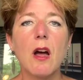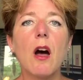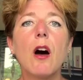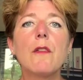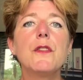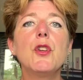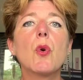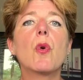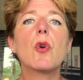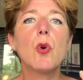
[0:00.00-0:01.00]
of
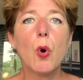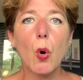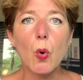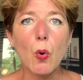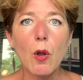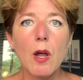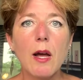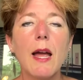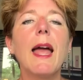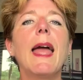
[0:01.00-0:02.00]
your goal
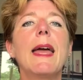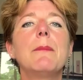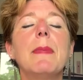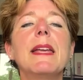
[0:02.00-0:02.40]
and